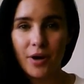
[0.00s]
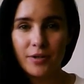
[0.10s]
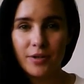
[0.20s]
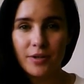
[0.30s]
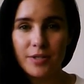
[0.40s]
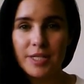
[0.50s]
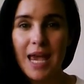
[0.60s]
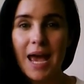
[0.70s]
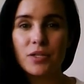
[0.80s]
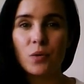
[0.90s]
gardeners
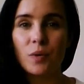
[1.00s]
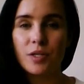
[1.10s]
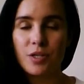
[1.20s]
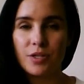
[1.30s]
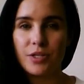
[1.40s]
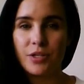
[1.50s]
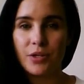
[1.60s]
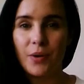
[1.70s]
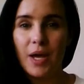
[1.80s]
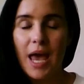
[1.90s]
to ask questions to